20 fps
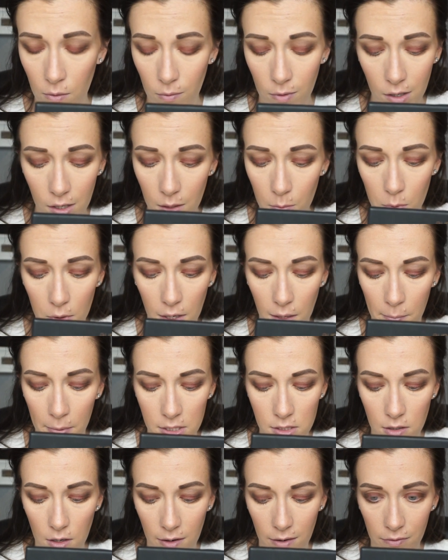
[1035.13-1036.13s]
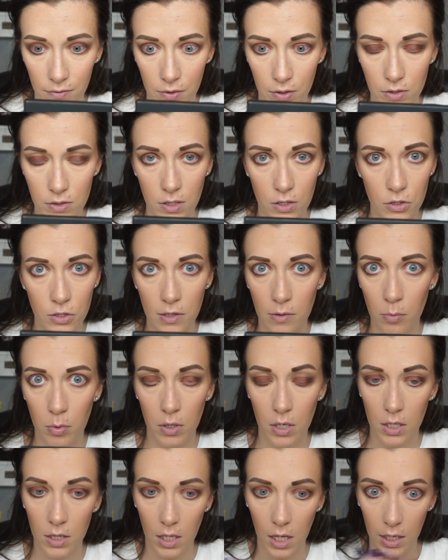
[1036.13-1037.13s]
did I put on mascara first? I should have put
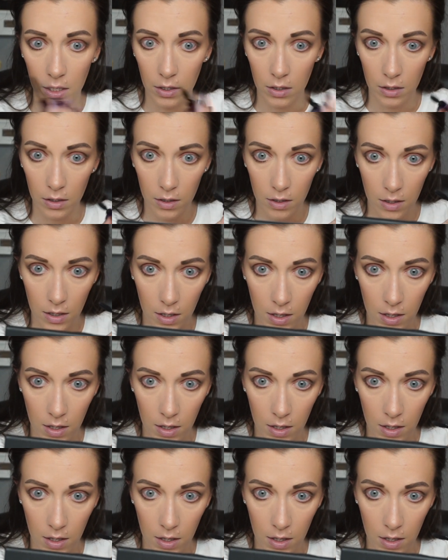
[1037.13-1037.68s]
on liner.